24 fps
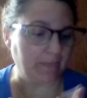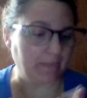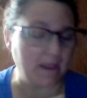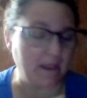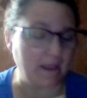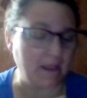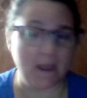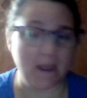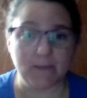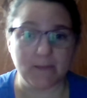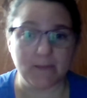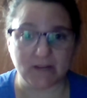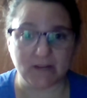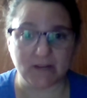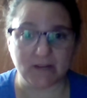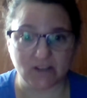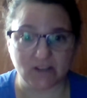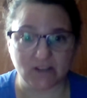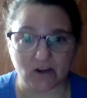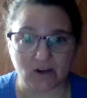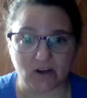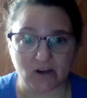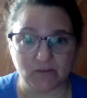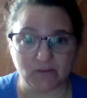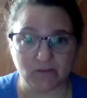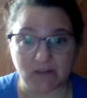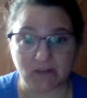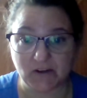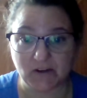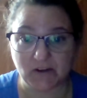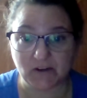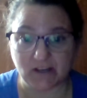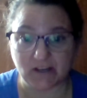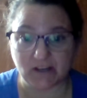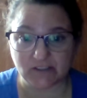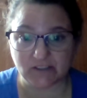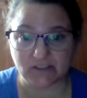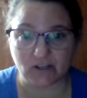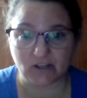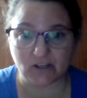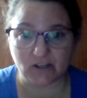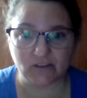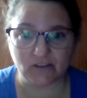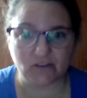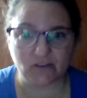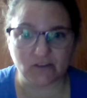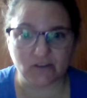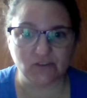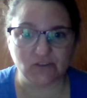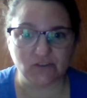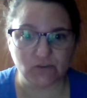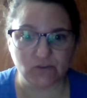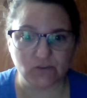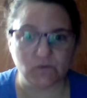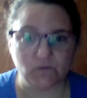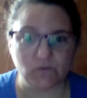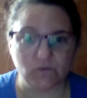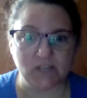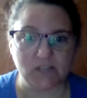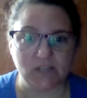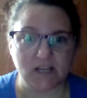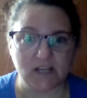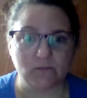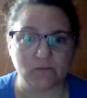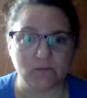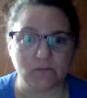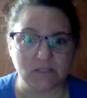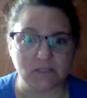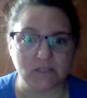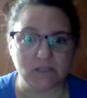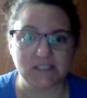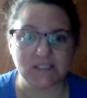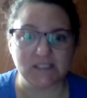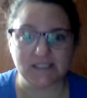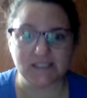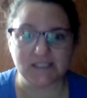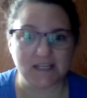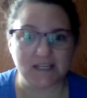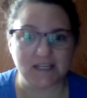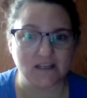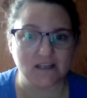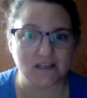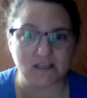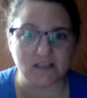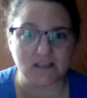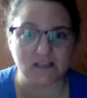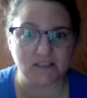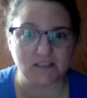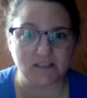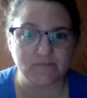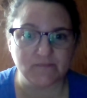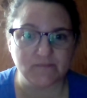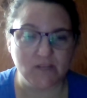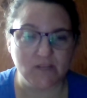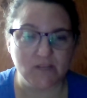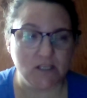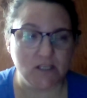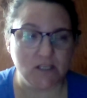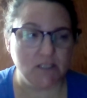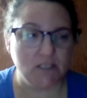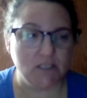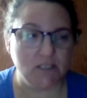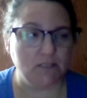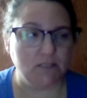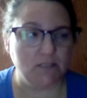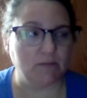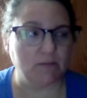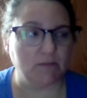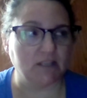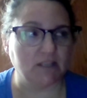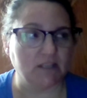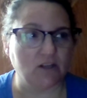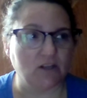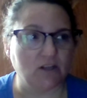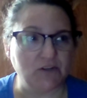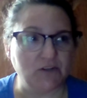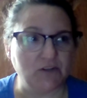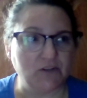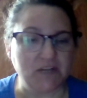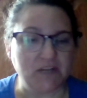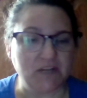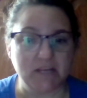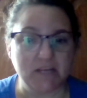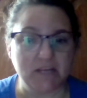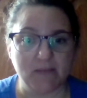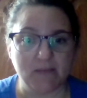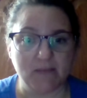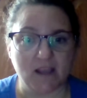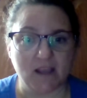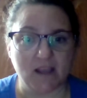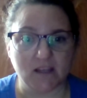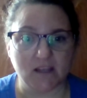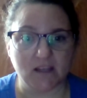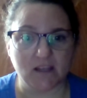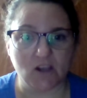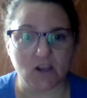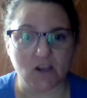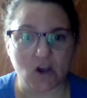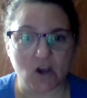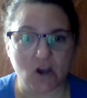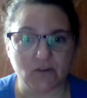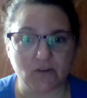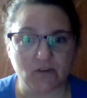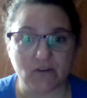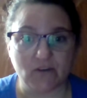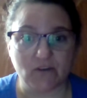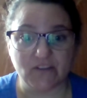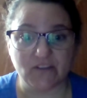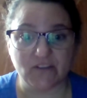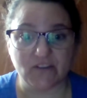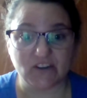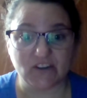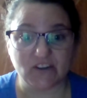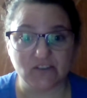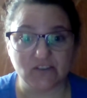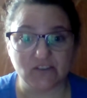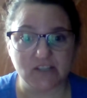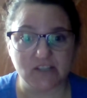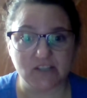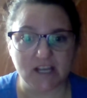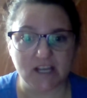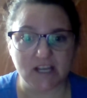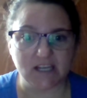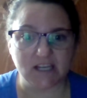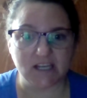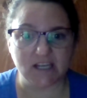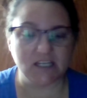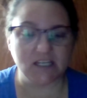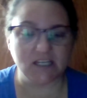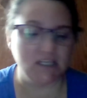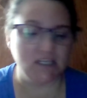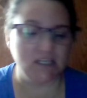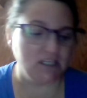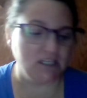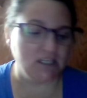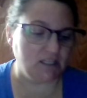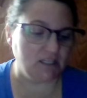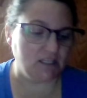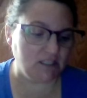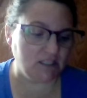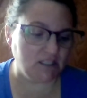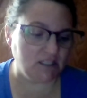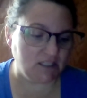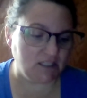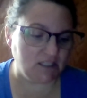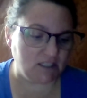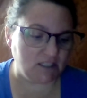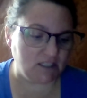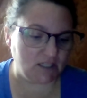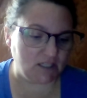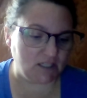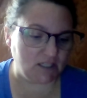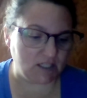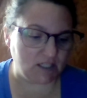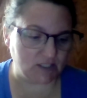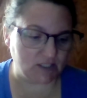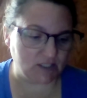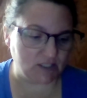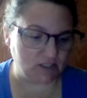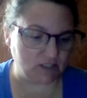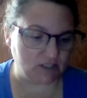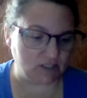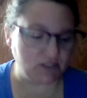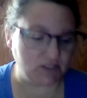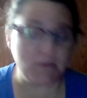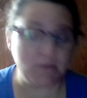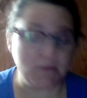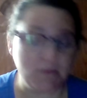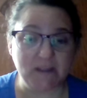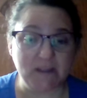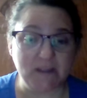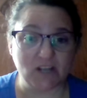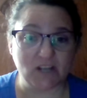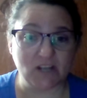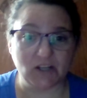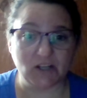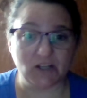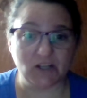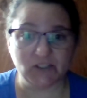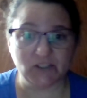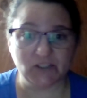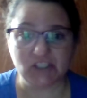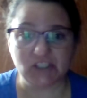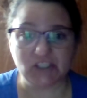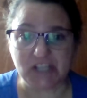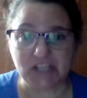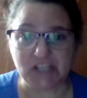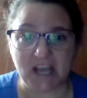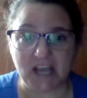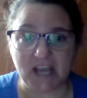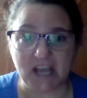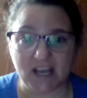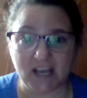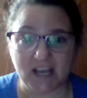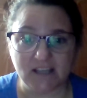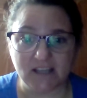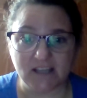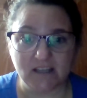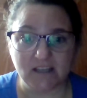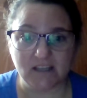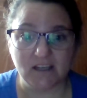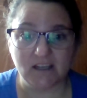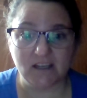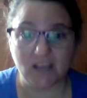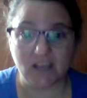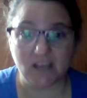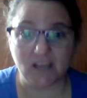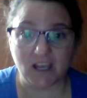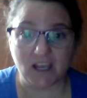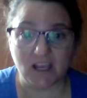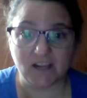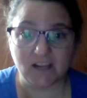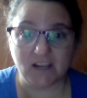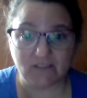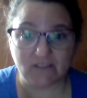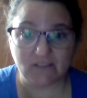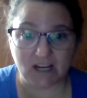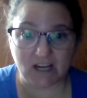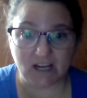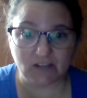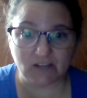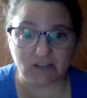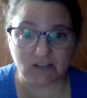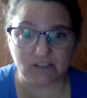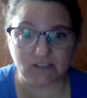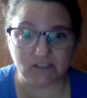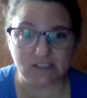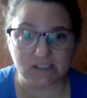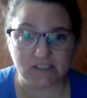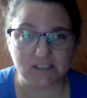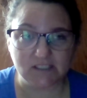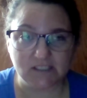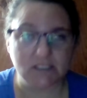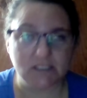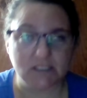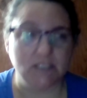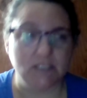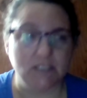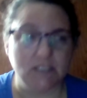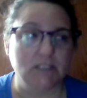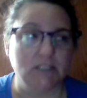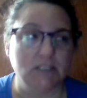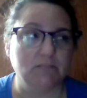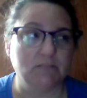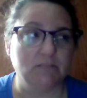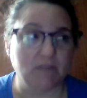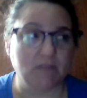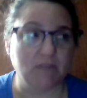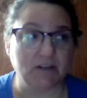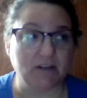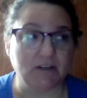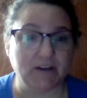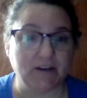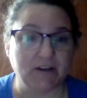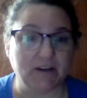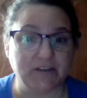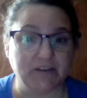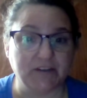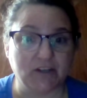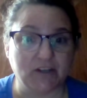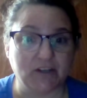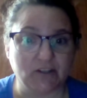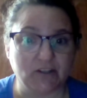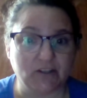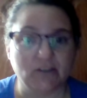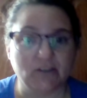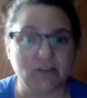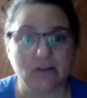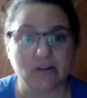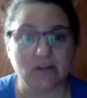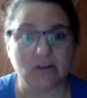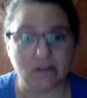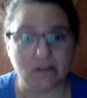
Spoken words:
I had my granddaughter on Tuesday and Wednesday night. And my daughter came back and got her on Thursday. So my daughter, she had a virus. My granddaughter